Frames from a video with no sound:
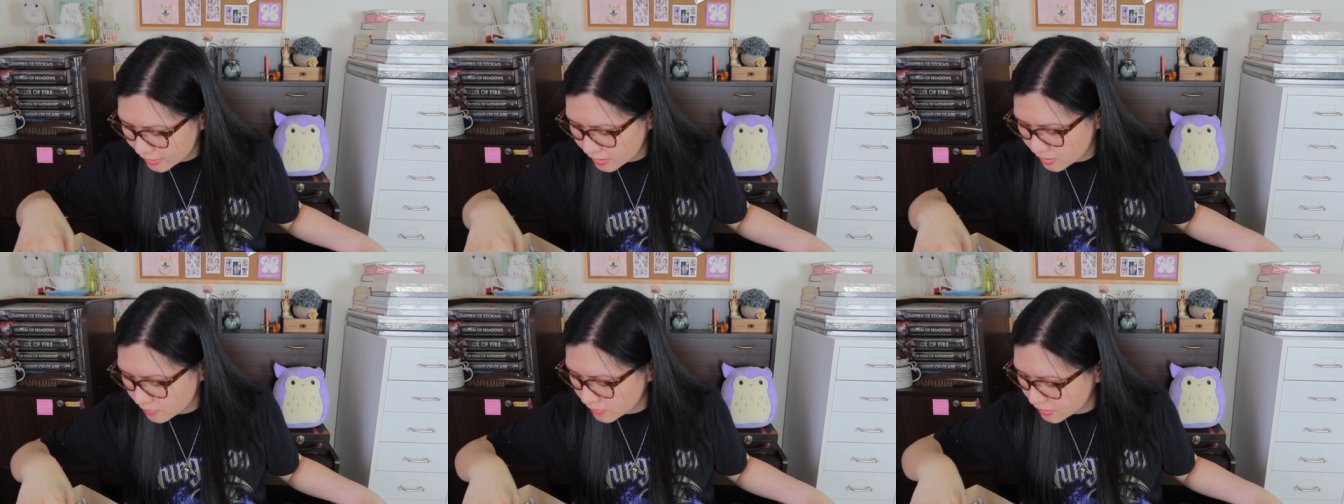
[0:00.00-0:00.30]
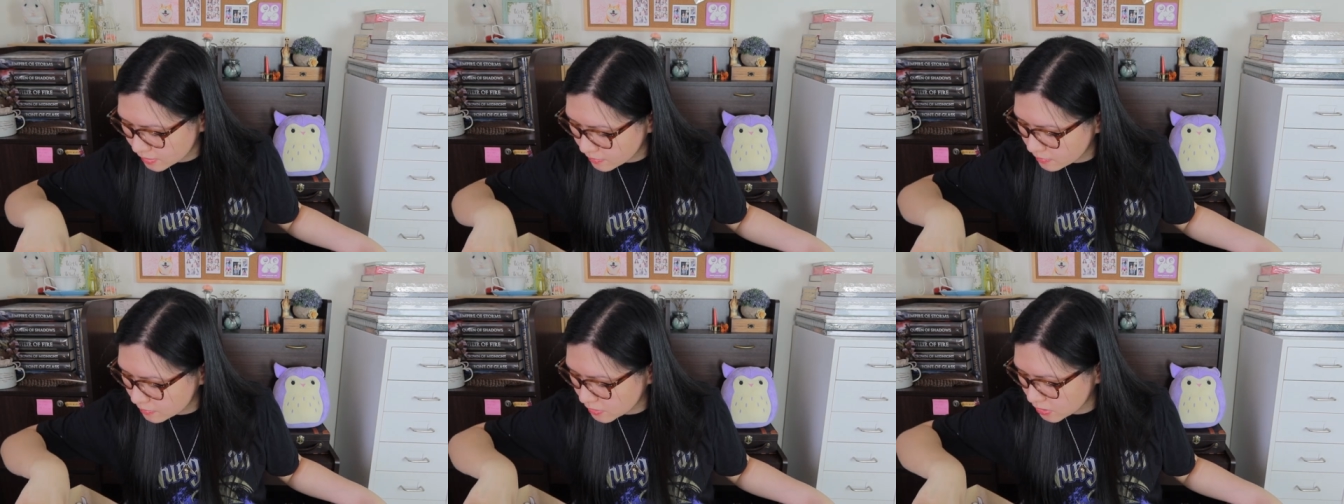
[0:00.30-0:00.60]

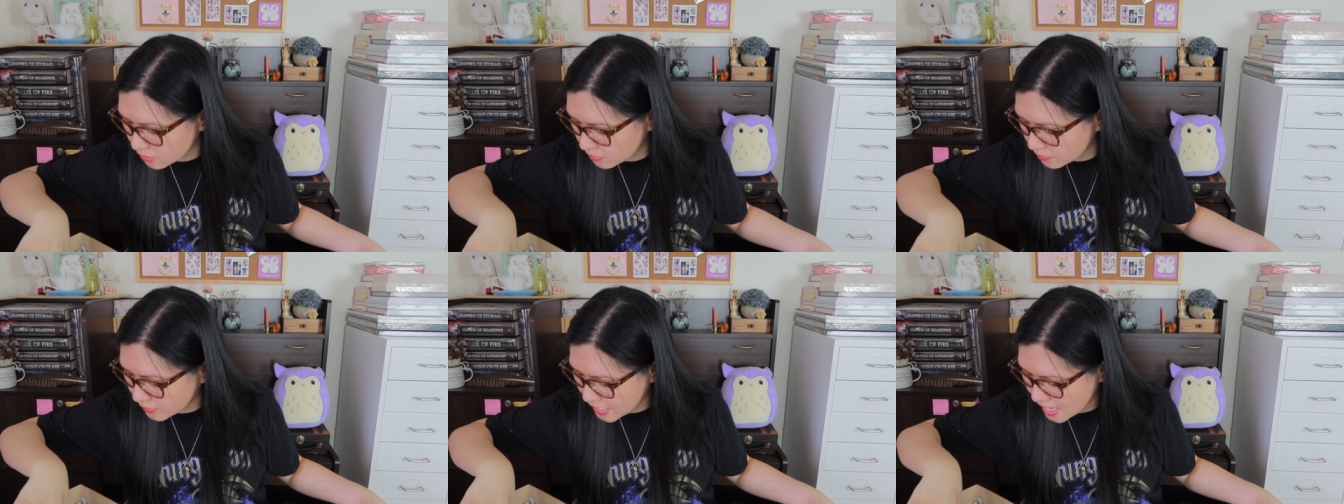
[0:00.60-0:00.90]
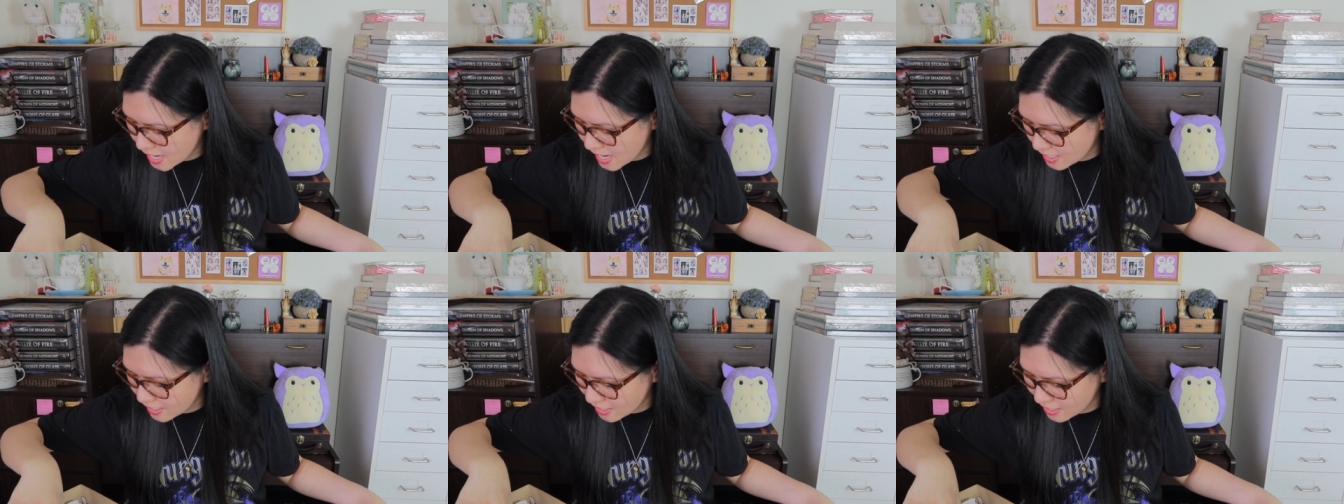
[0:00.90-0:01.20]
items seems to
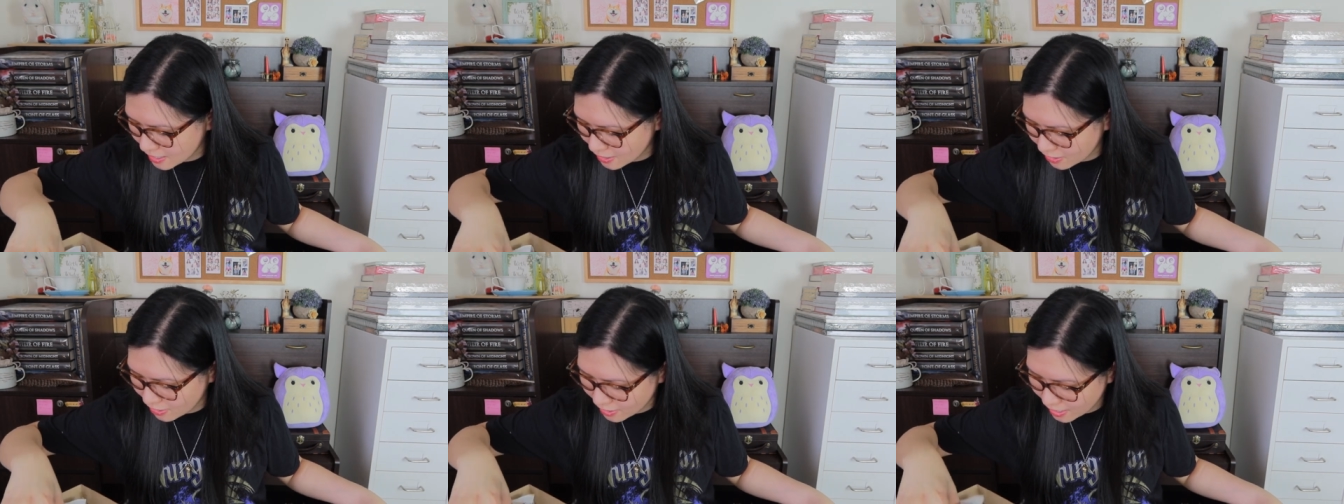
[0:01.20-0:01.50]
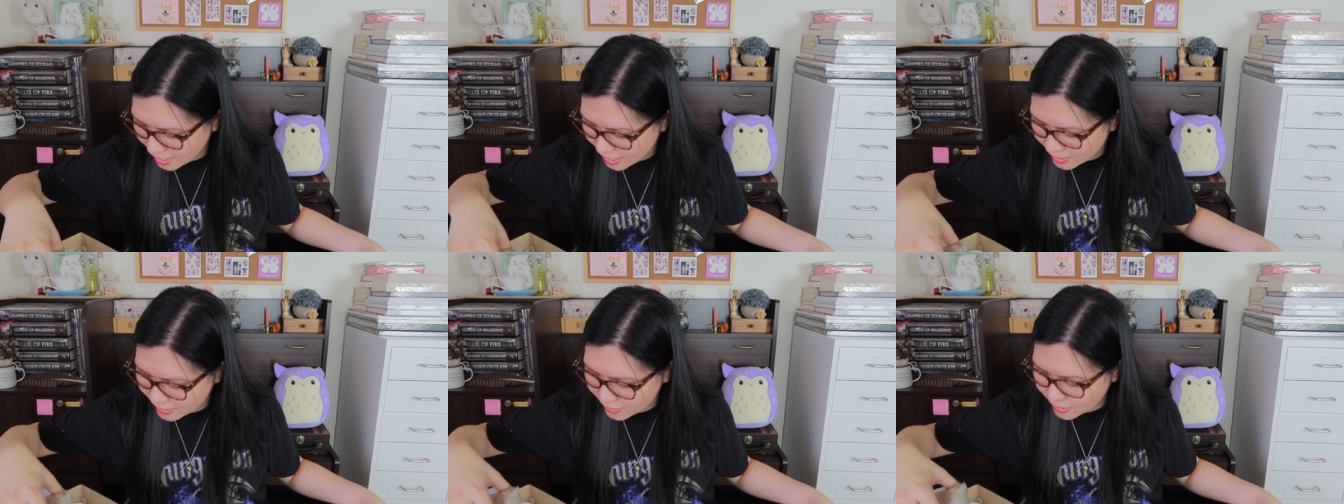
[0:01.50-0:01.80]
be in
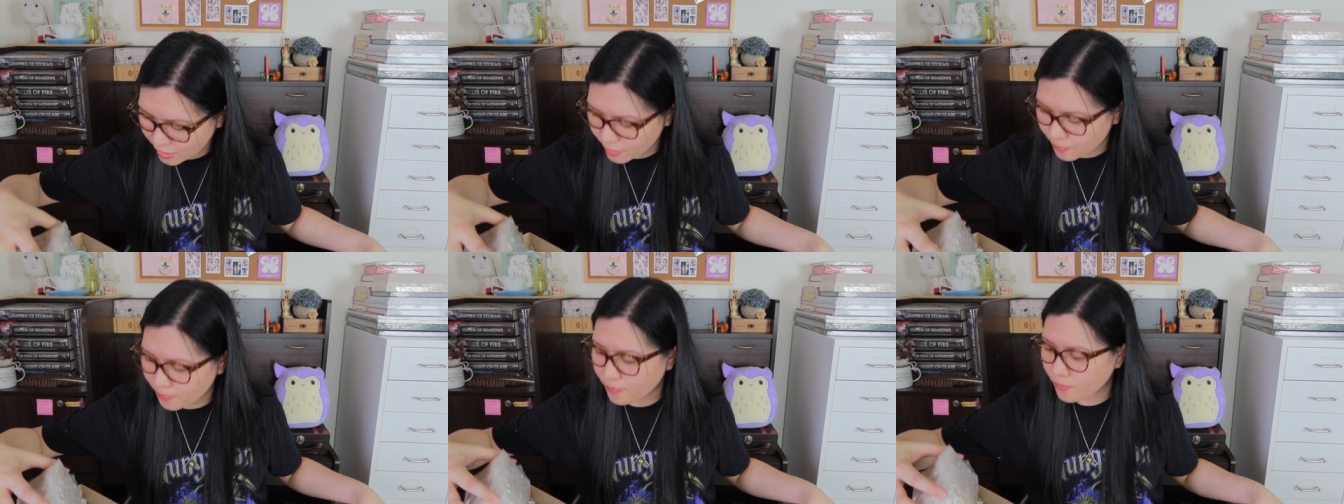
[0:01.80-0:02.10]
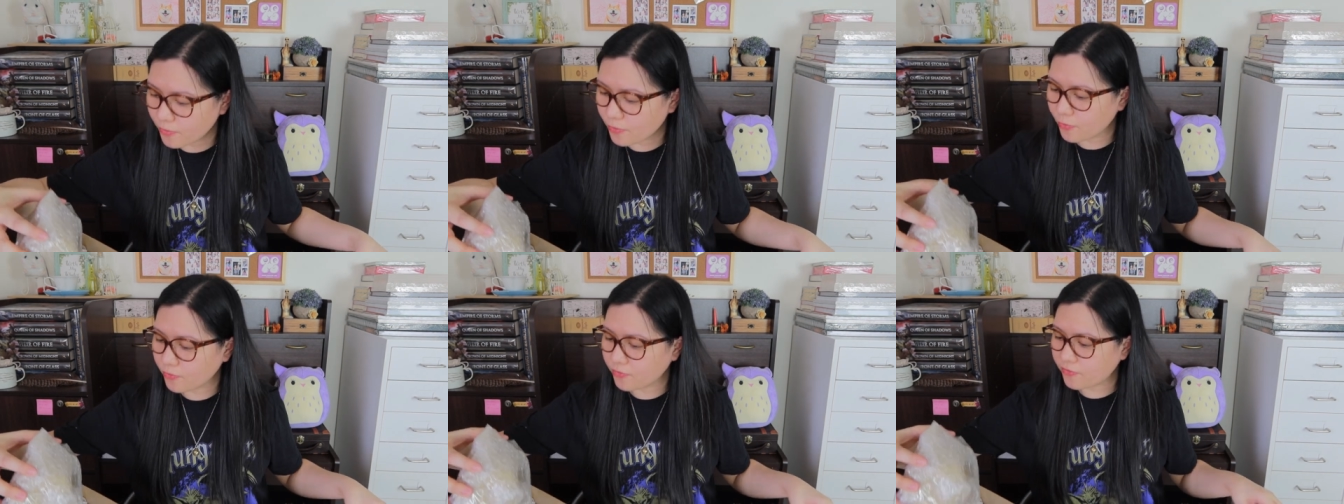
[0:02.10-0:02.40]
here and they're
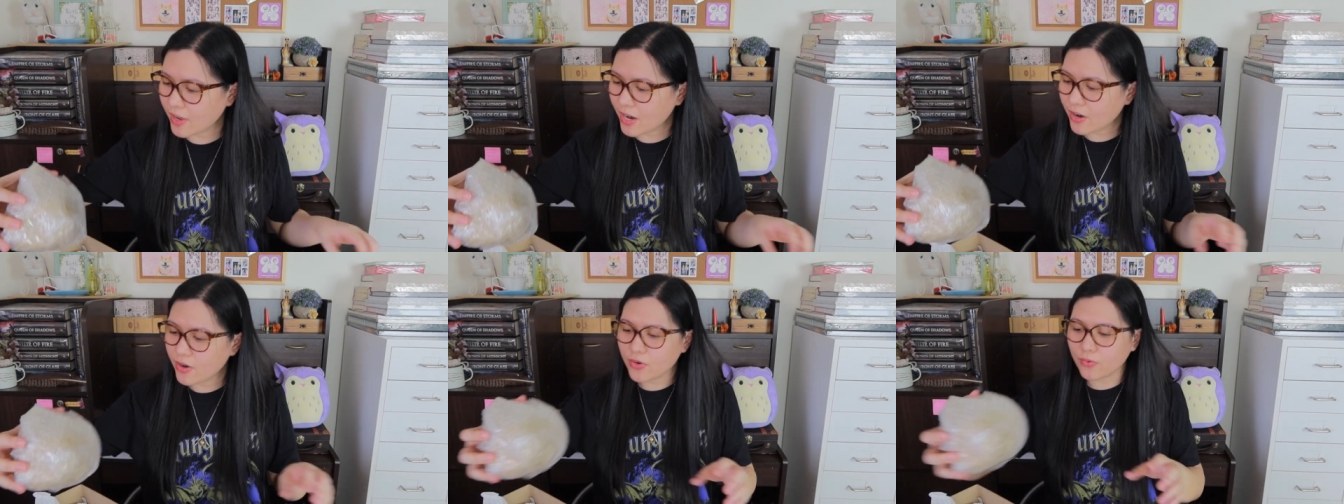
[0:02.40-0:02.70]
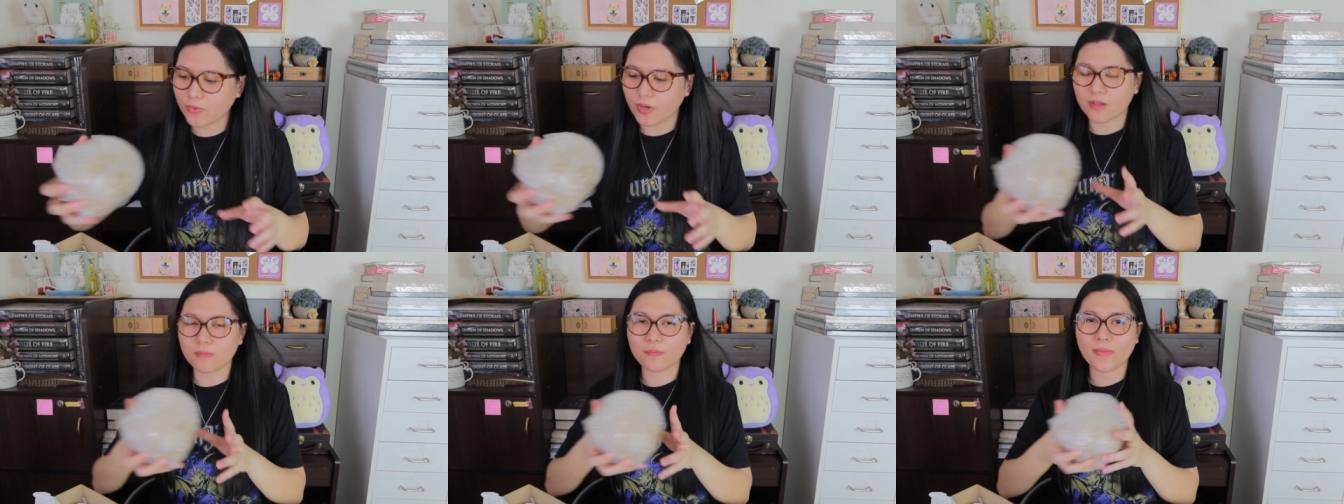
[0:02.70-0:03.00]

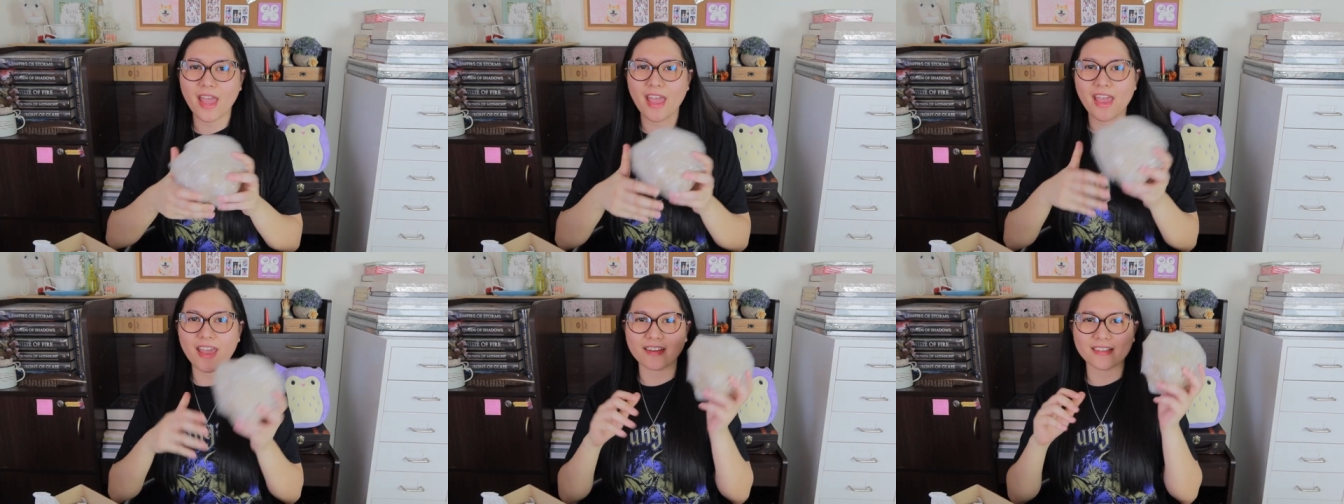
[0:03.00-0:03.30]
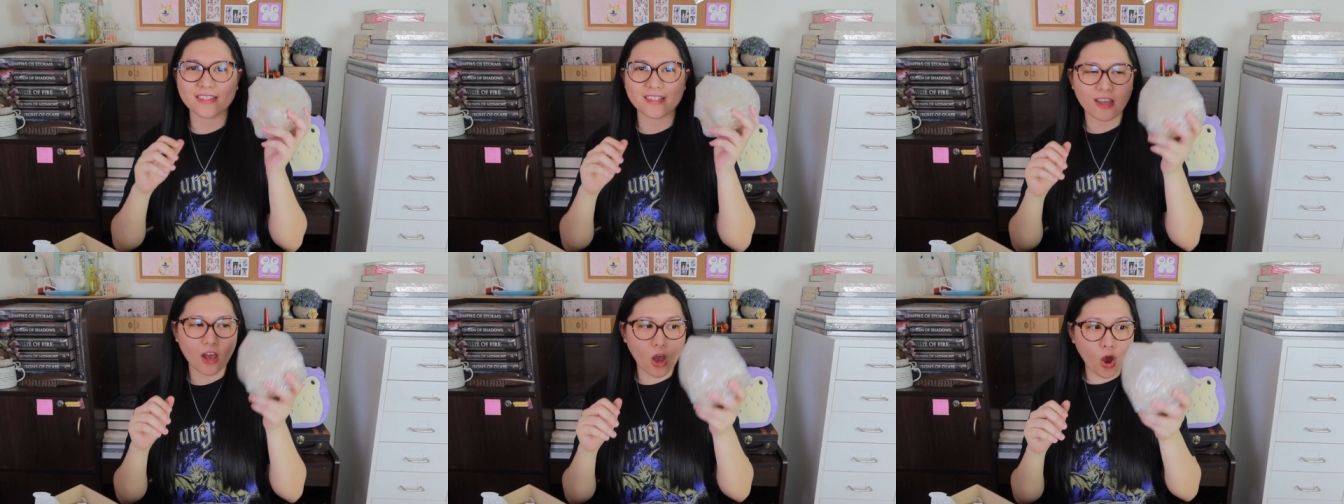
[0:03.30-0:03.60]
very well
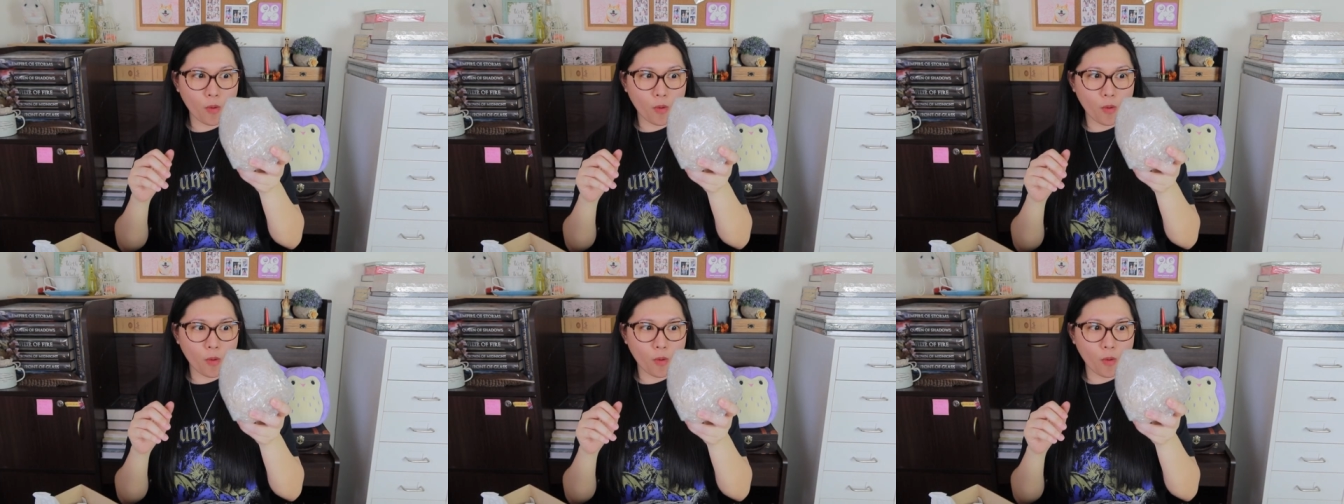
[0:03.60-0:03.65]
packed.